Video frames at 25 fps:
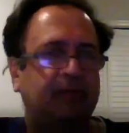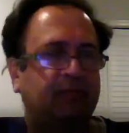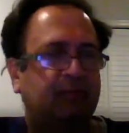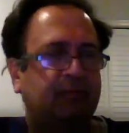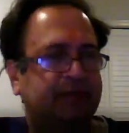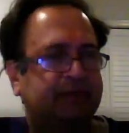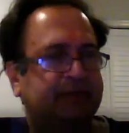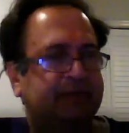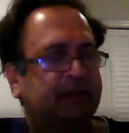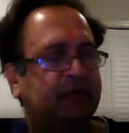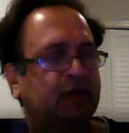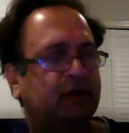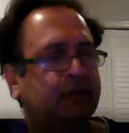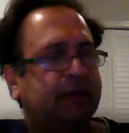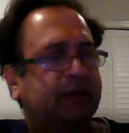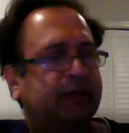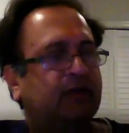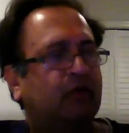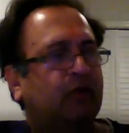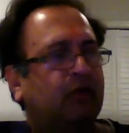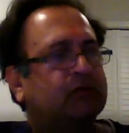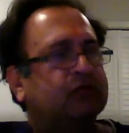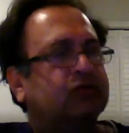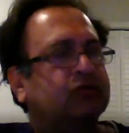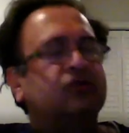But then you
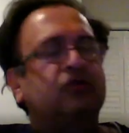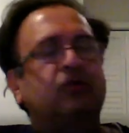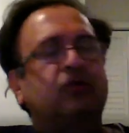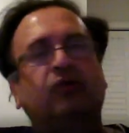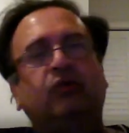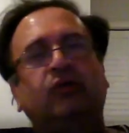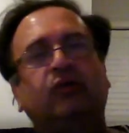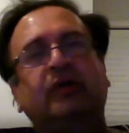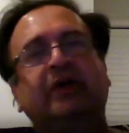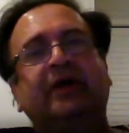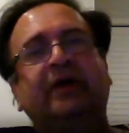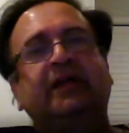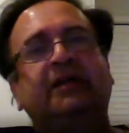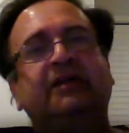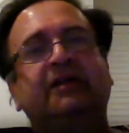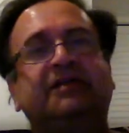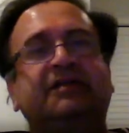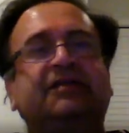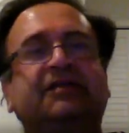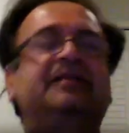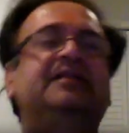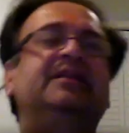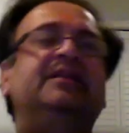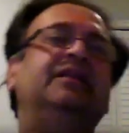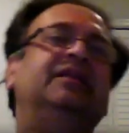can also
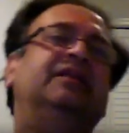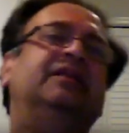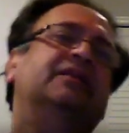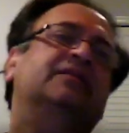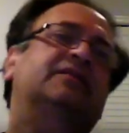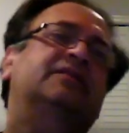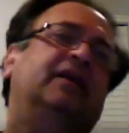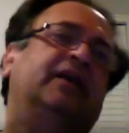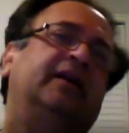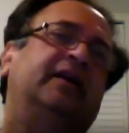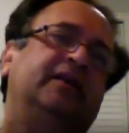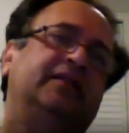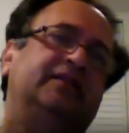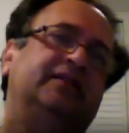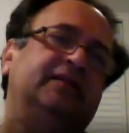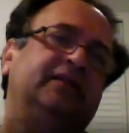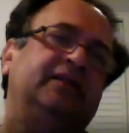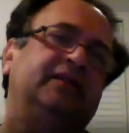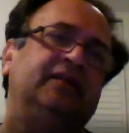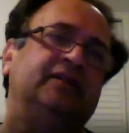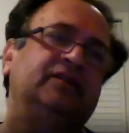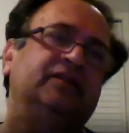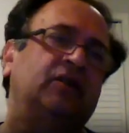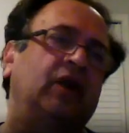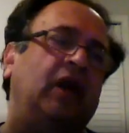synthesize
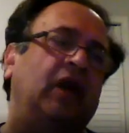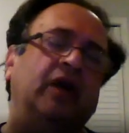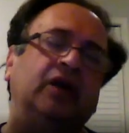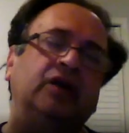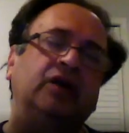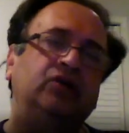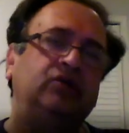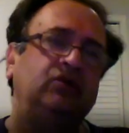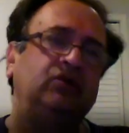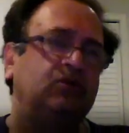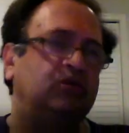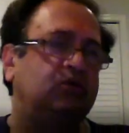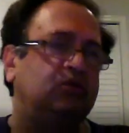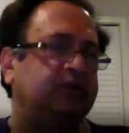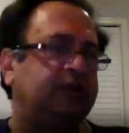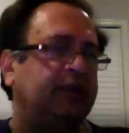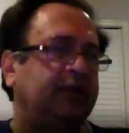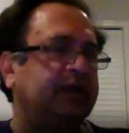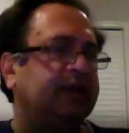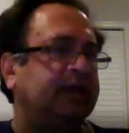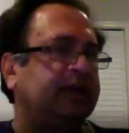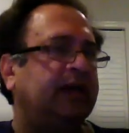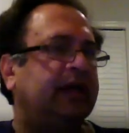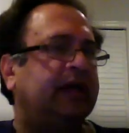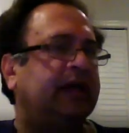these
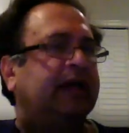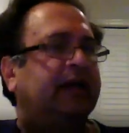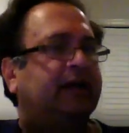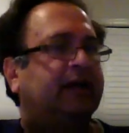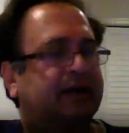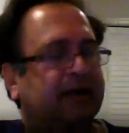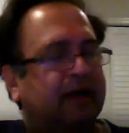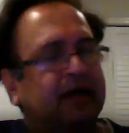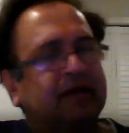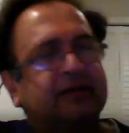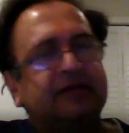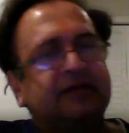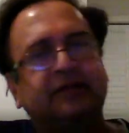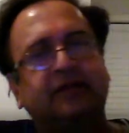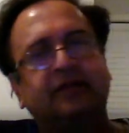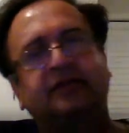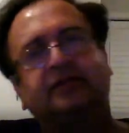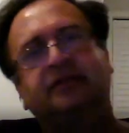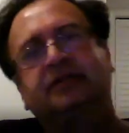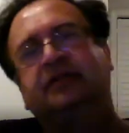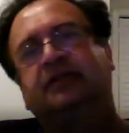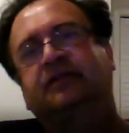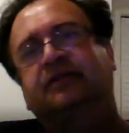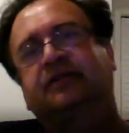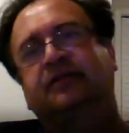using
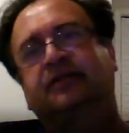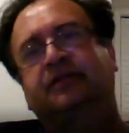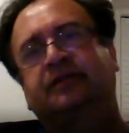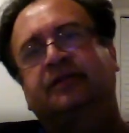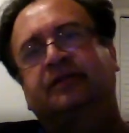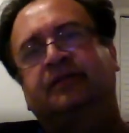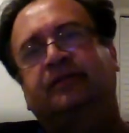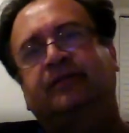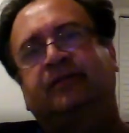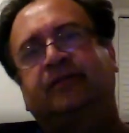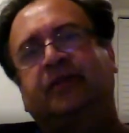transistors.